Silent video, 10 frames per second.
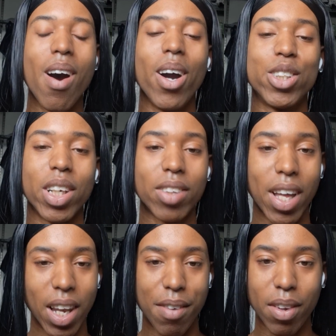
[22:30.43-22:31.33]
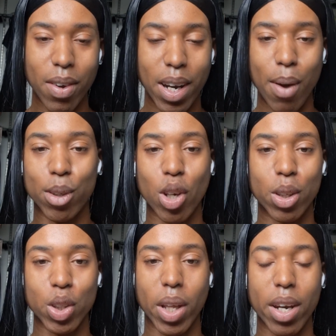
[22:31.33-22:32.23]
Alright, you guys, I love you, and I will
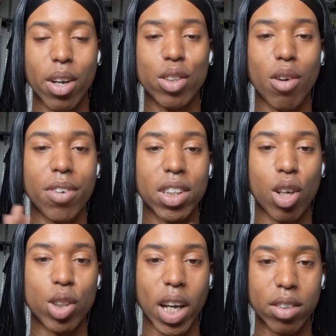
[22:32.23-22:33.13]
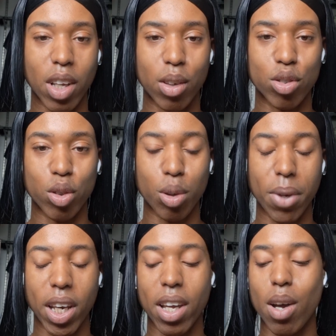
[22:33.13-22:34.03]
talk to you later. Don't forget to go check us out on social
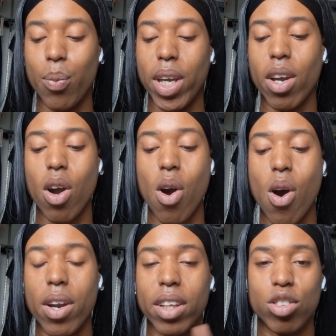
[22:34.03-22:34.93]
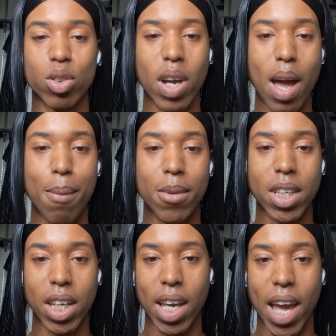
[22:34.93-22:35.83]
media. We are on Instagram,
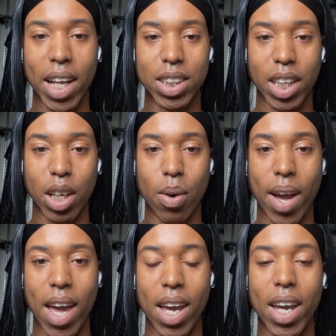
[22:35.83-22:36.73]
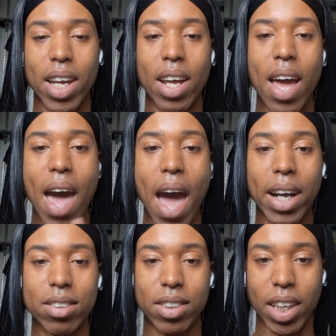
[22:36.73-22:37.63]
DKHLegalAid,
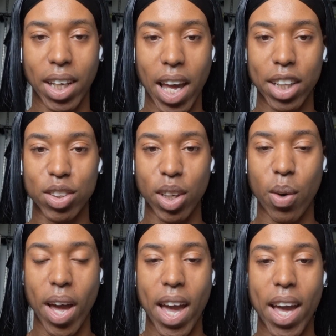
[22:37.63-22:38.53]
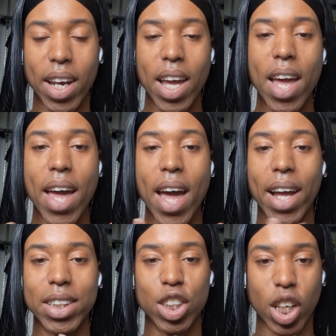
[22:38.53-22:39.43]
X, DKHLegalAid,
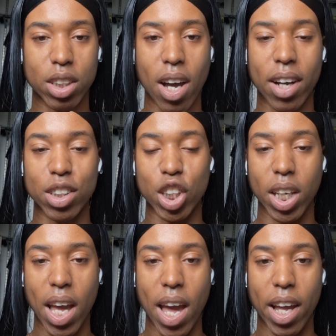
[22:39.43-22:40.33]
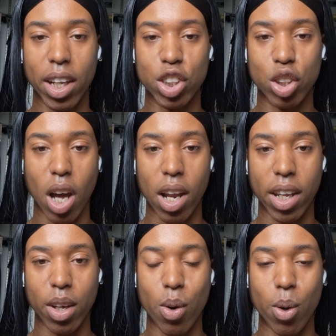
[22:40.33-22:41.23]
and TikTok,
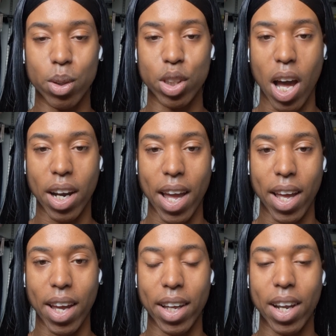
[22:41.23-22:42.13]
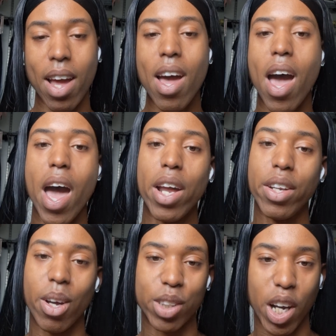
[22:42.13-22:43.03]
DKH.legal.aid.
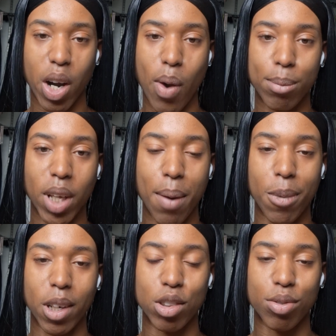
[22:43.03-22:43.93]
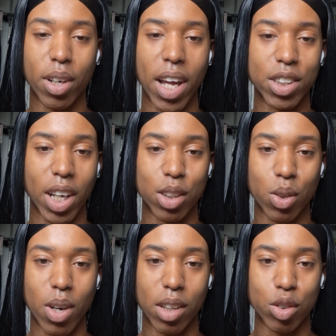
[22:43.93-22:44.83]
And go check out our website and book us for an
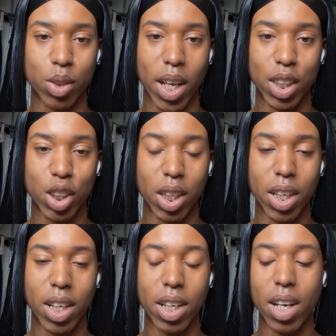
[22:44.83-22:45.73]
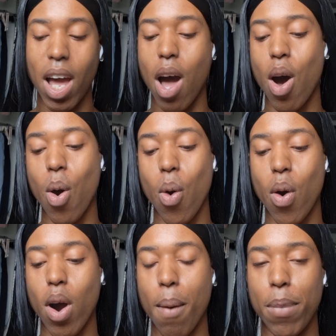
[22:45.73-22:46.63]
educational consultation,
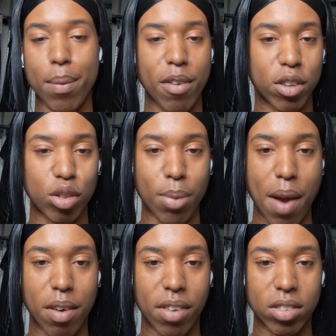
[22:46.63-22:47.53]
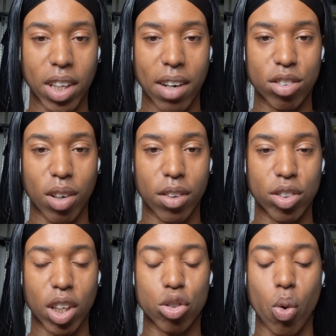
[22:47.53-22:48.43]
or book me for some private investigative
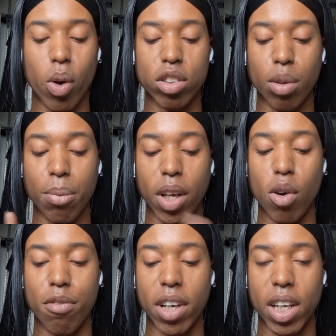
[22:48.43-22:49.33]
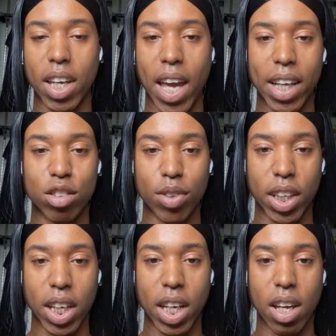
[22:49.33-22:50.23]
services, or some legal freaking case
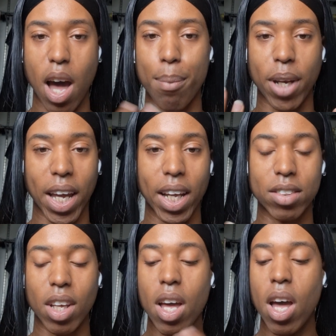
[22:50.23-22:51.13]
freaking updates,